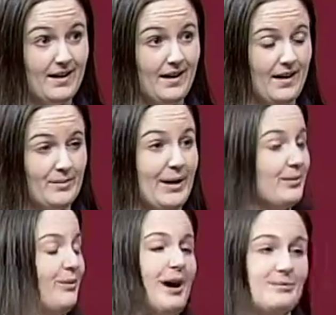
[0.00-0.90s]
I
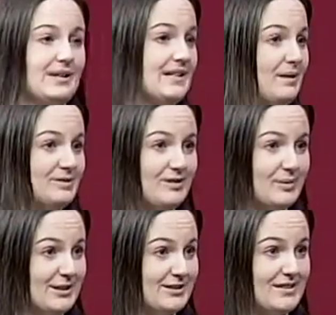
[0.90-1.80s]
don't know how many times I've
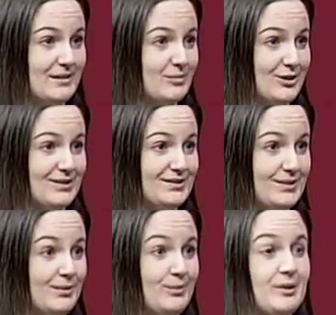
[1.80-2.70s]
been into the emergency
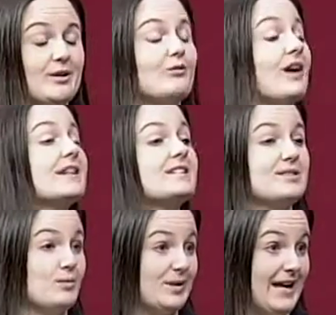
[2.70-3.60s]
room and run into
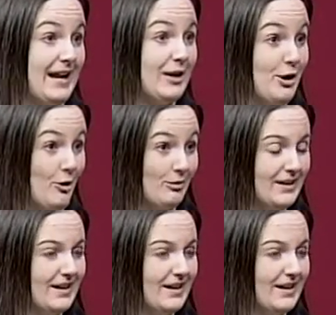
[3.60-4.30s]
someone that I know.